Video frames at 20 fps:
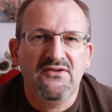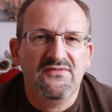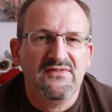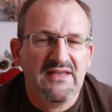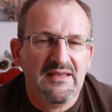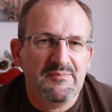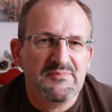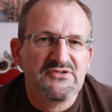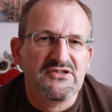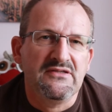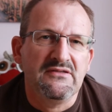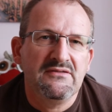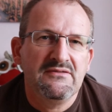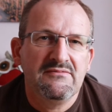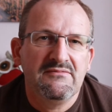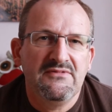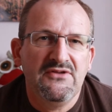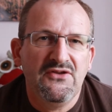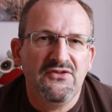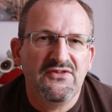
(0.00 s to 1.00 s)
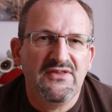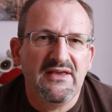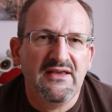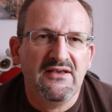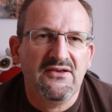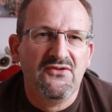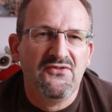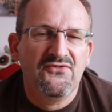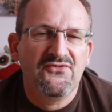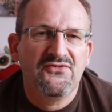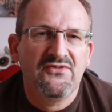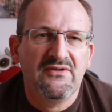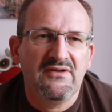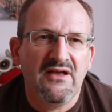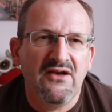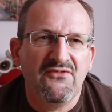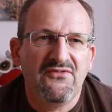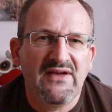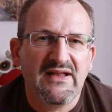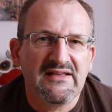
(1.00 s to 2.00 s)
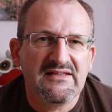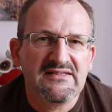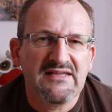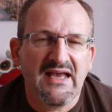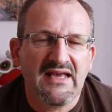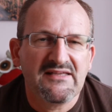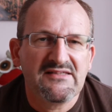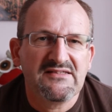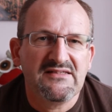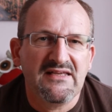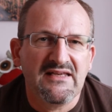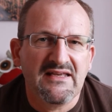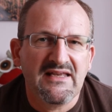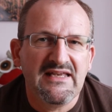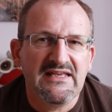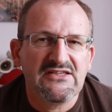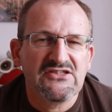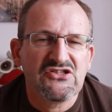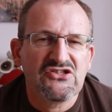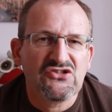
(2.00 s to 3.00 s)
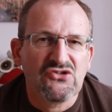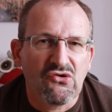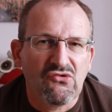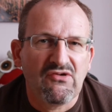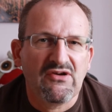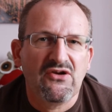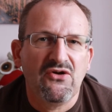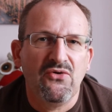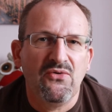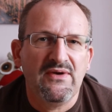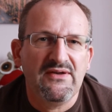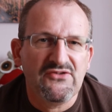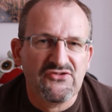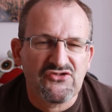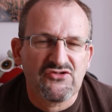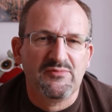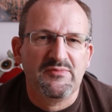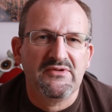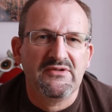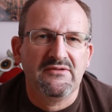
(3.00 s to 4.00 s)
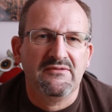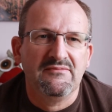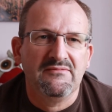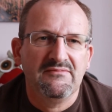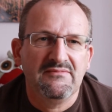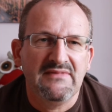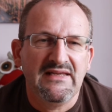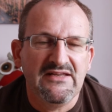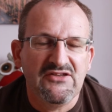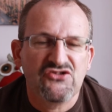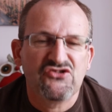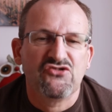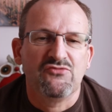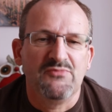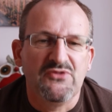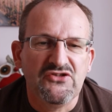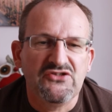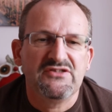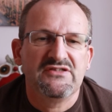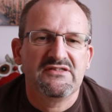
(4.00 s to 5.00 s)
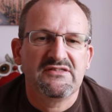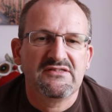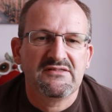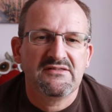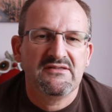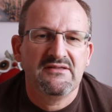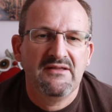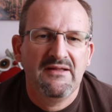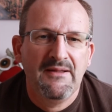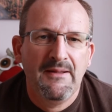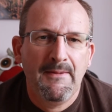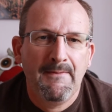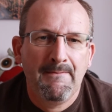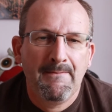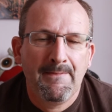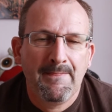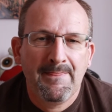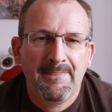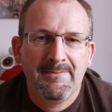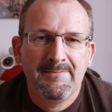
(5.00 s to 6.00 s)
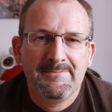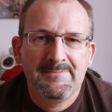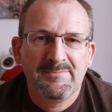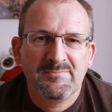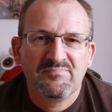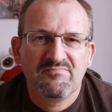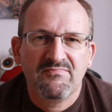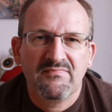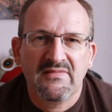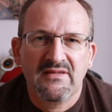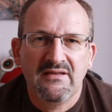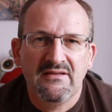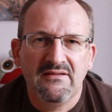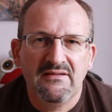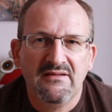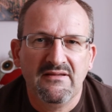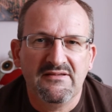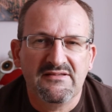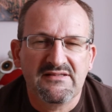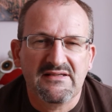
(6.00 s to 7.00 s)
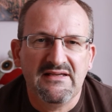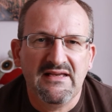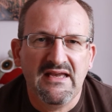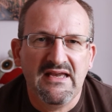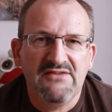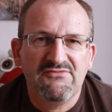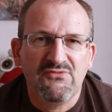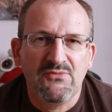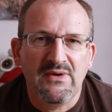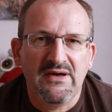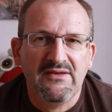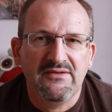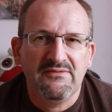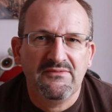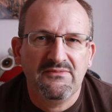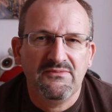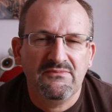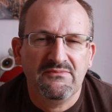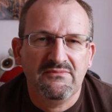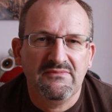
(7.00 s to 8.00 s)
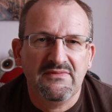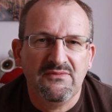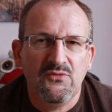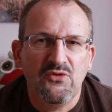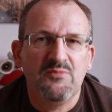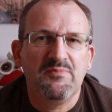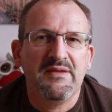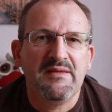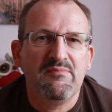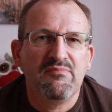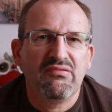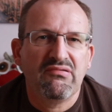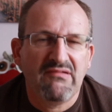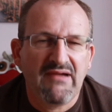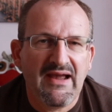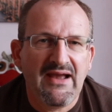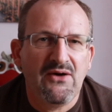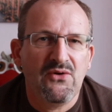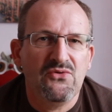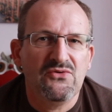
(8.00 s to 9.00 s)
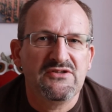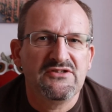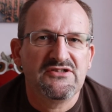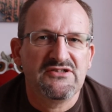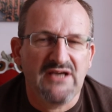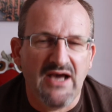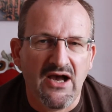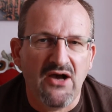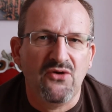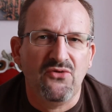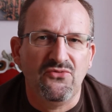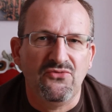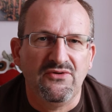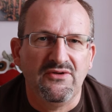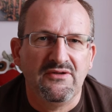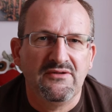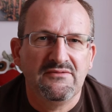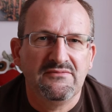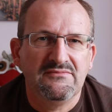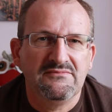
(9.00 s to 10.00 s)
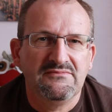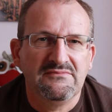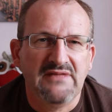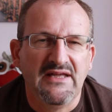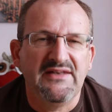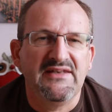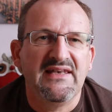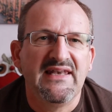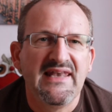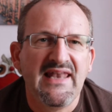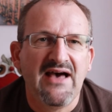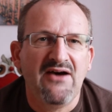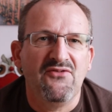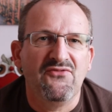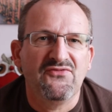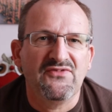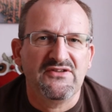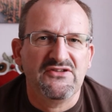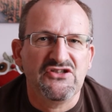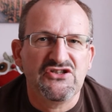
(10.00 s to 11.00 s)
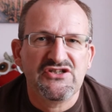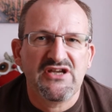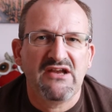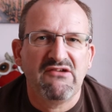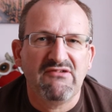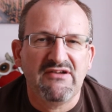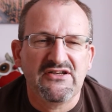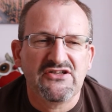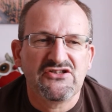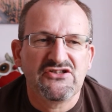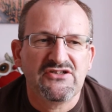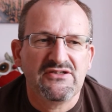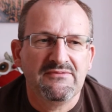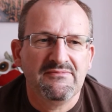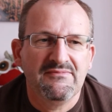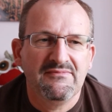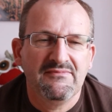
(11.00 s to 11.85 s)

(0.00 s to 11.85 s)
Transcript: Gibson, you think of a fantastic historical instruments that everyone would be proud to own and love and cherish.